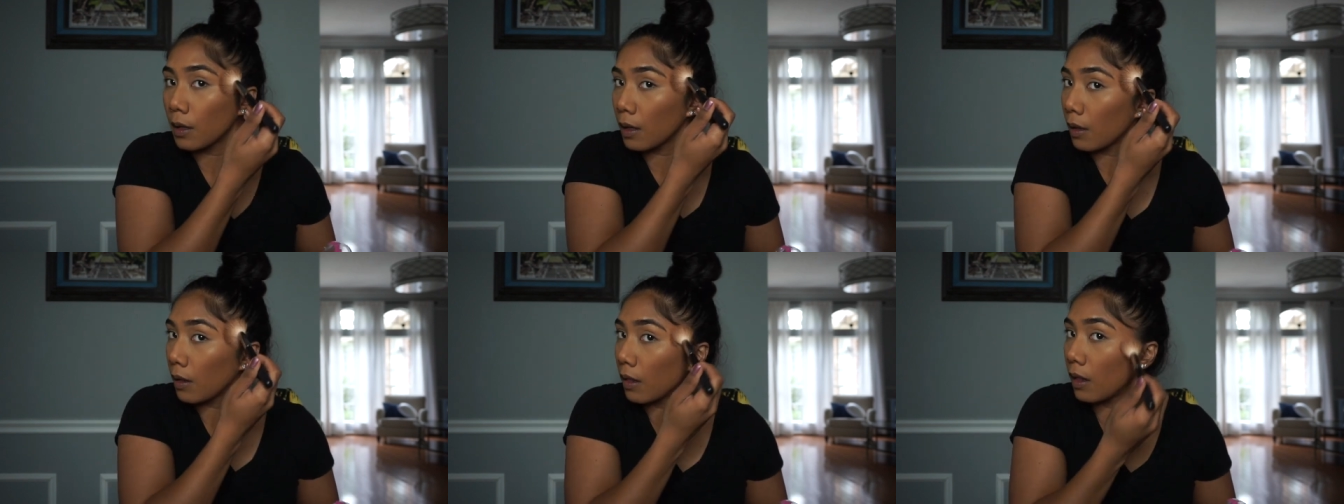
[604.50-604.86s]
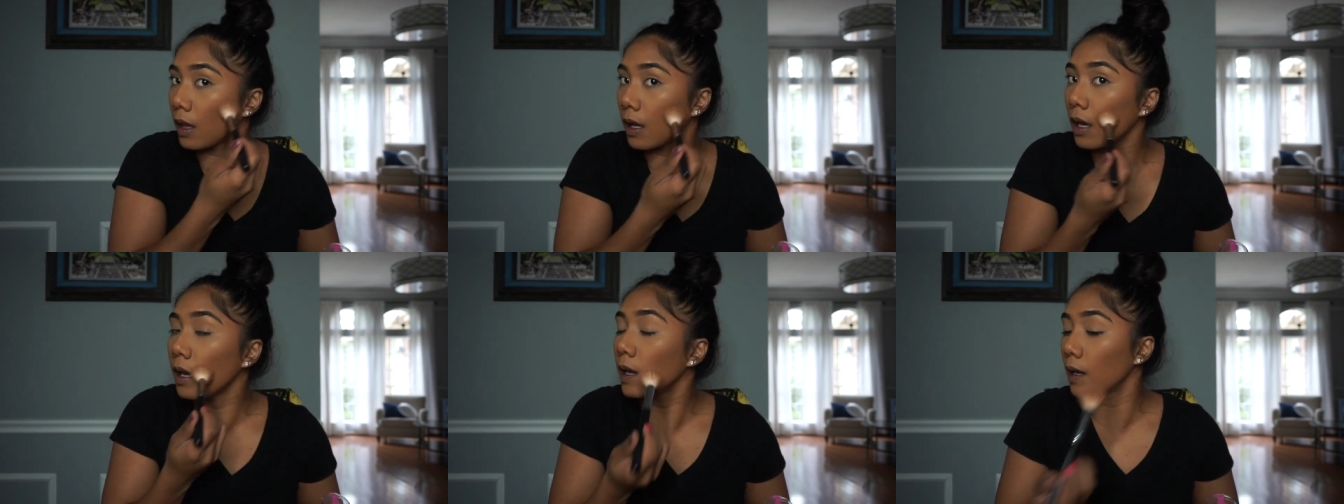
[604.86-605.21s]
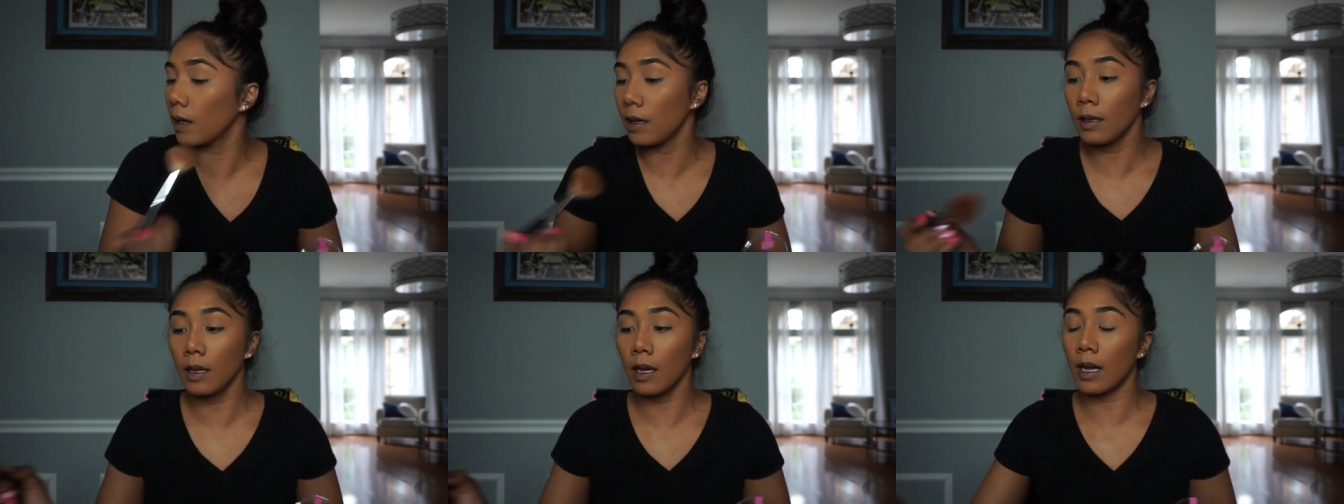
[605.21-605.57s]
And
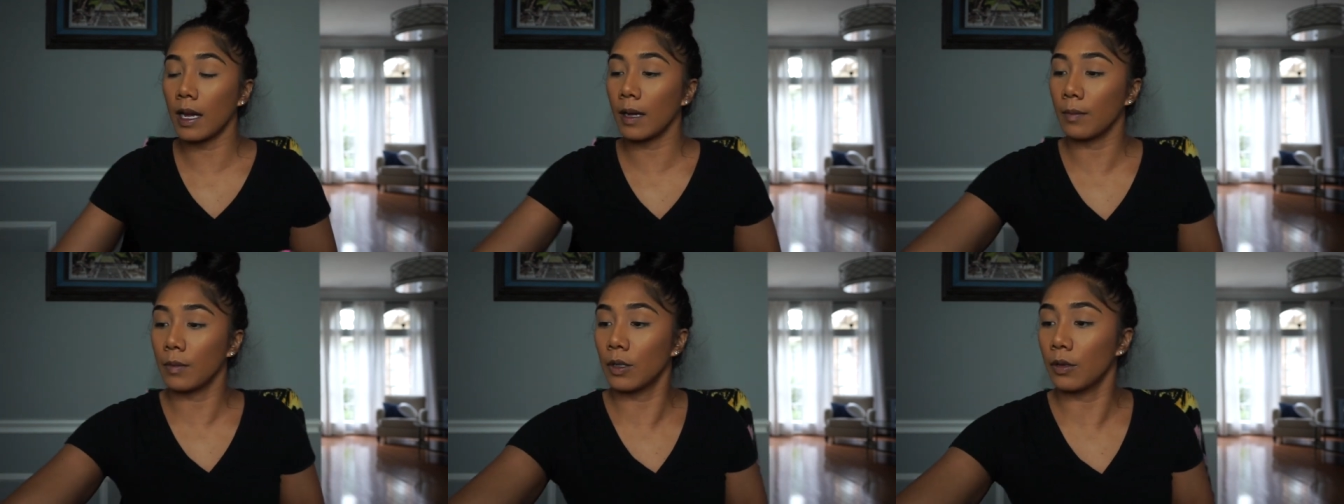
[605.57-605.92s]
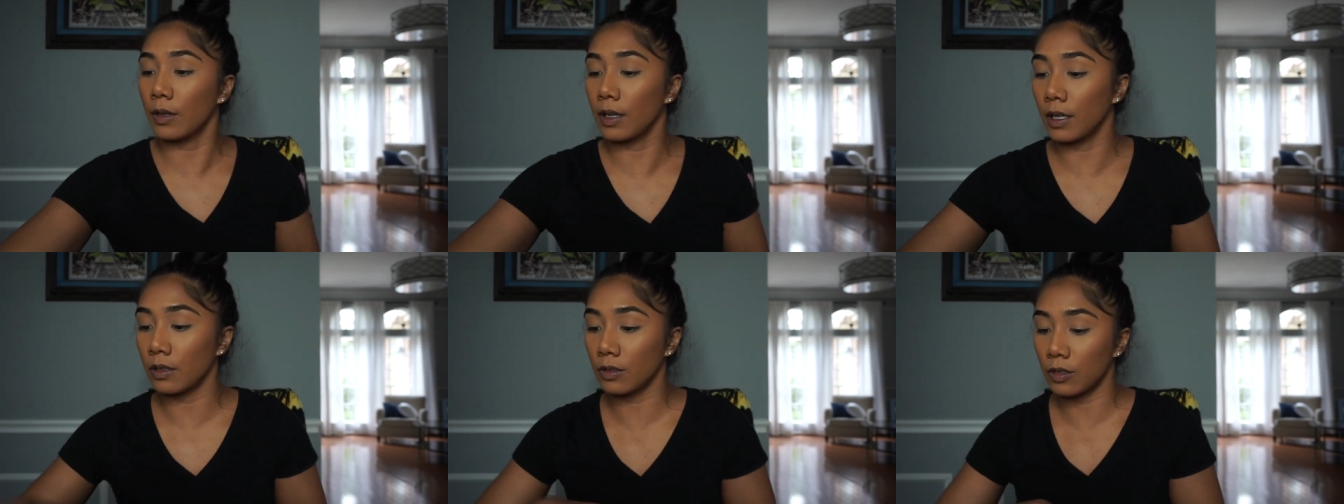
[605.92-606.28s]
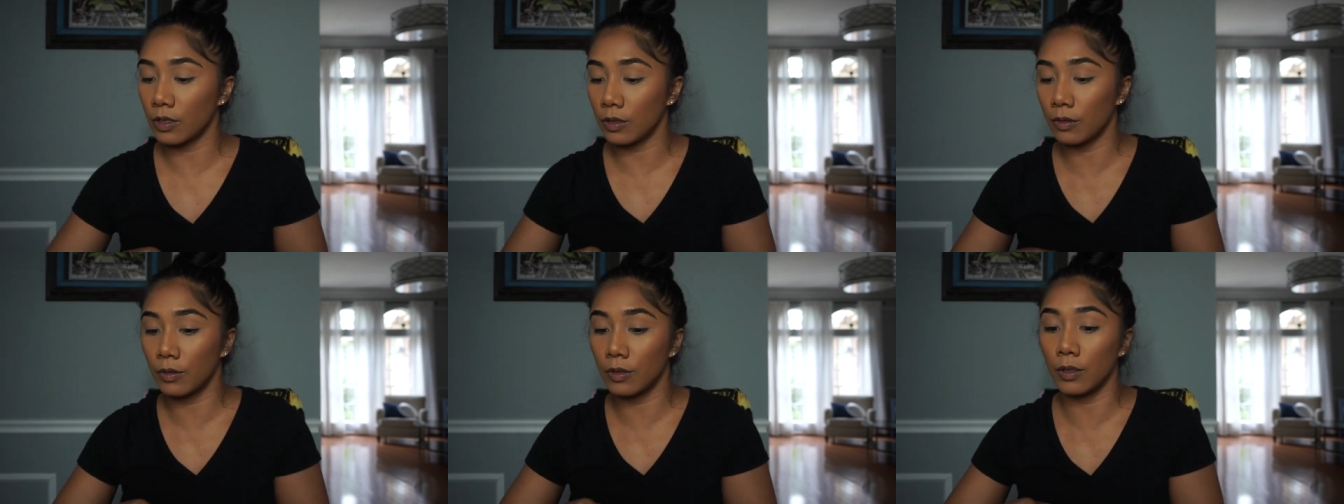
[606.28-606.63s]
then I'm going
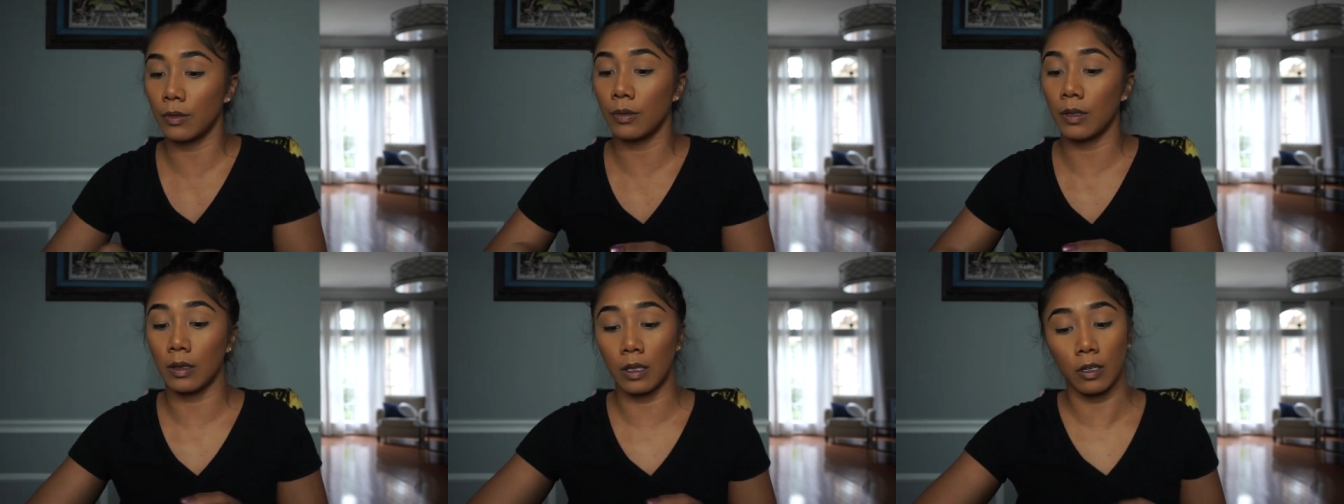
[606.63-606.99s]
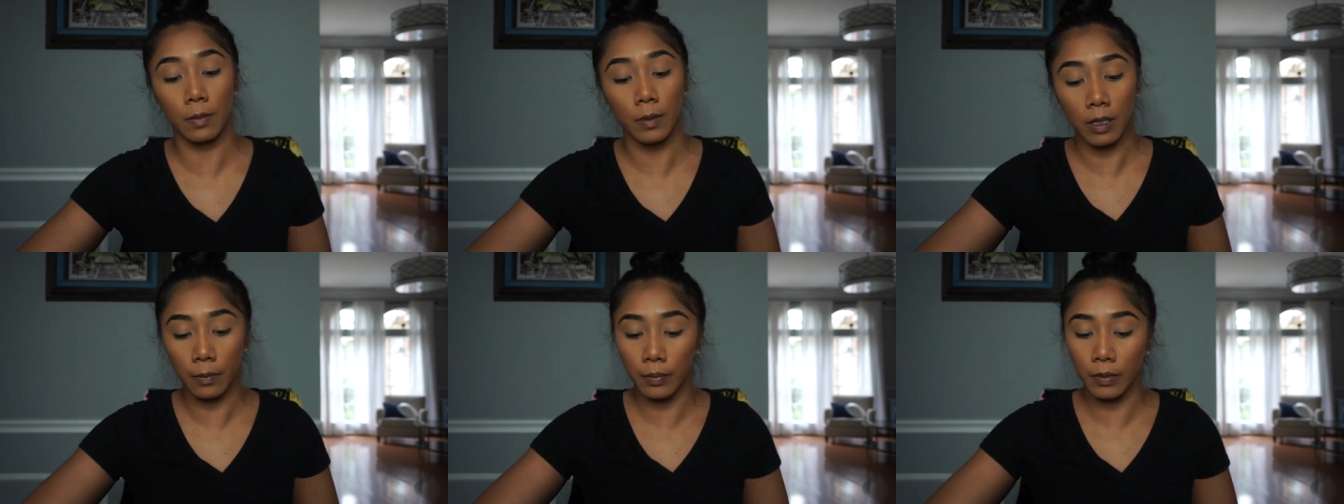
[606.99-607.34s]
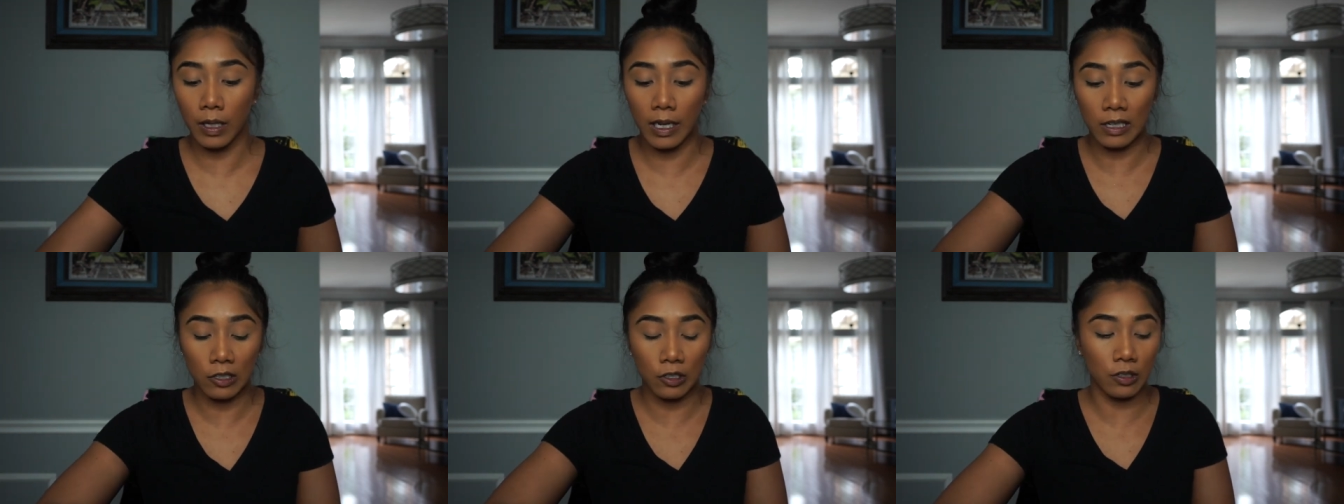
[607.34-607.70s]
to do a little bit of
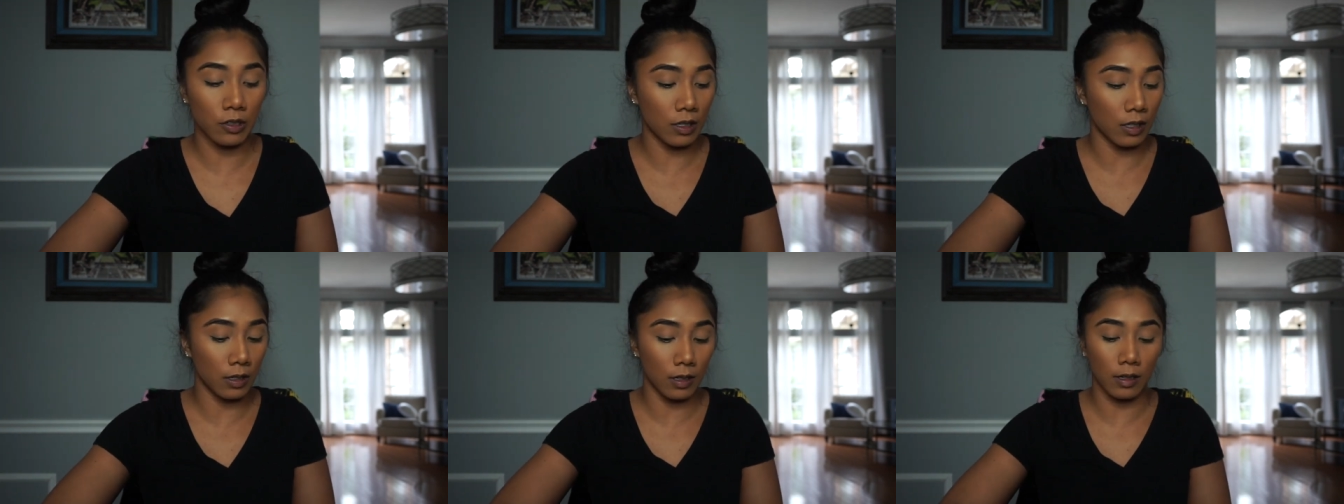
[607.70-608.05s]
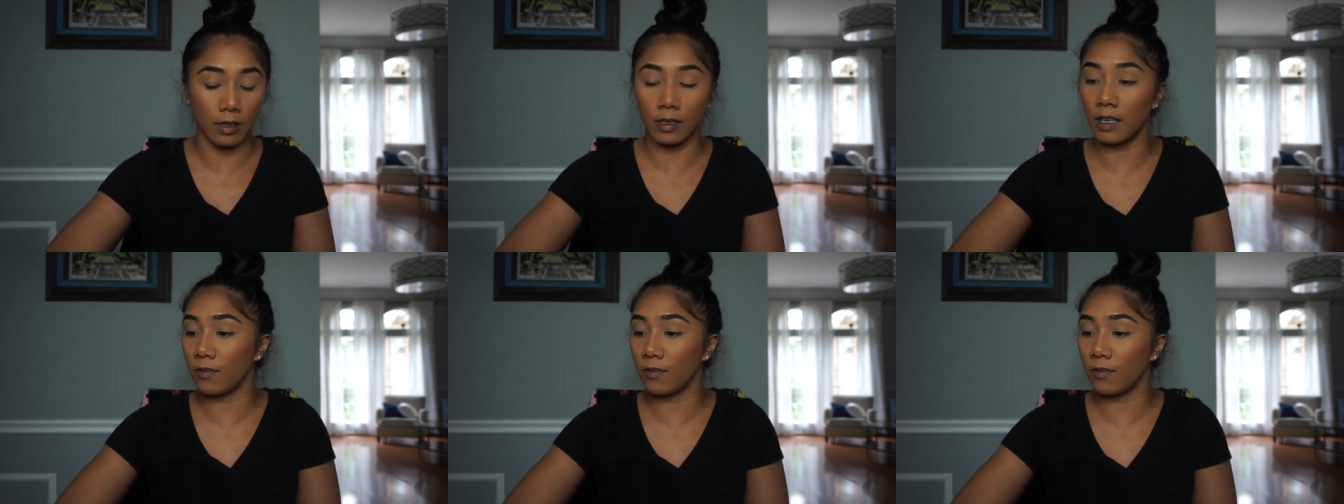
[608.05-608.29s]
blush to